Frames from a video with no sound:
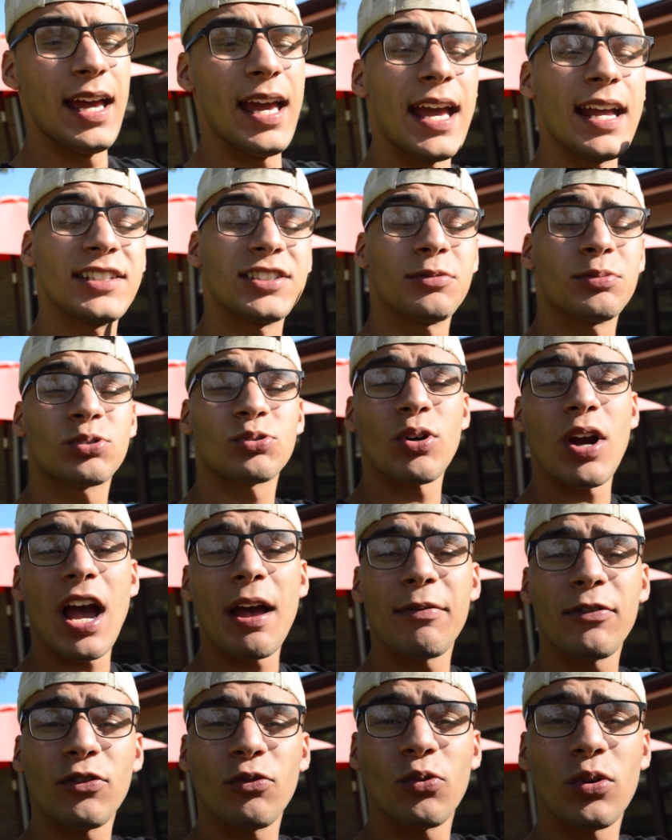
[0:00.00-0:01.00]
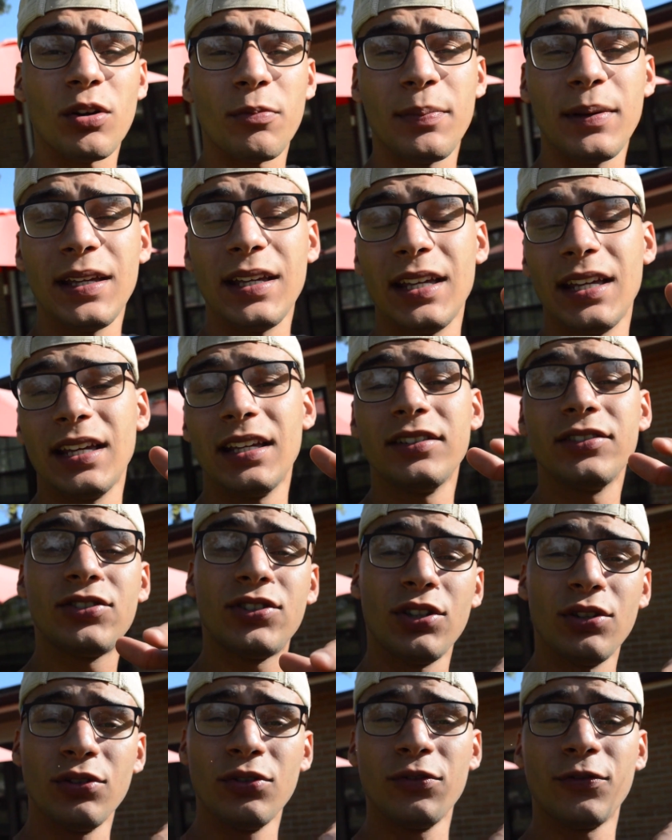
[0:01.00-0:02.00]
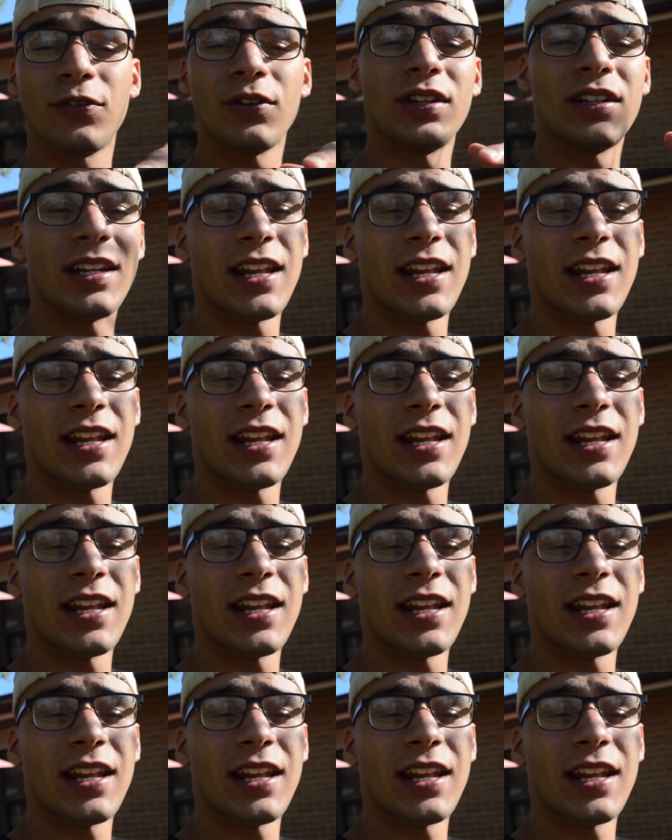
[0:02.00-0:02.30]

And subscribe if you want to be in tune for the